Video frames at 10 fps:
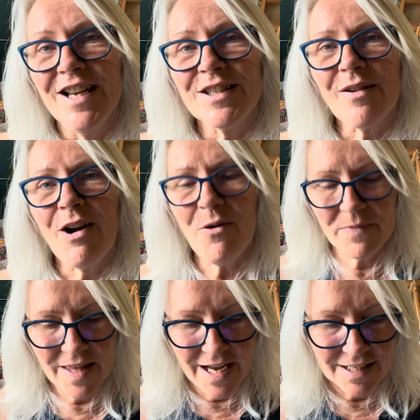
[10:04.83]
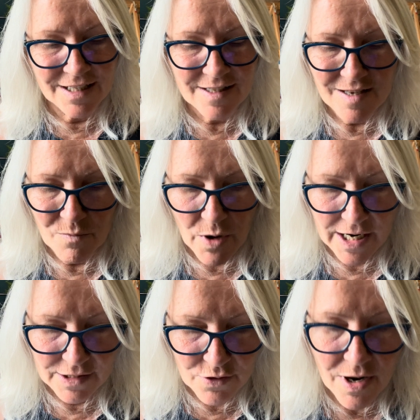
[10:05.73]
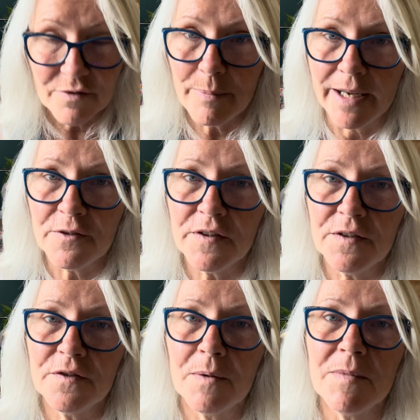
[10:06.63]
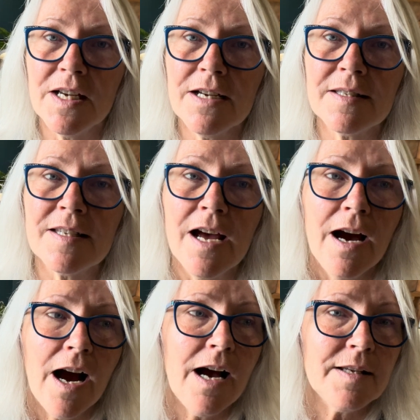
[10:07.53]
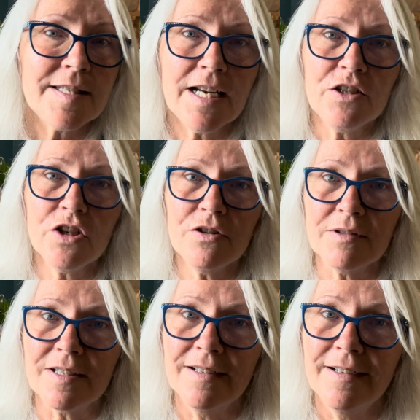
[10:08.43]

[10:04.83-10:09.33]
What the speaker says: So I hope that in some way you have benefited from this. Stay tuned.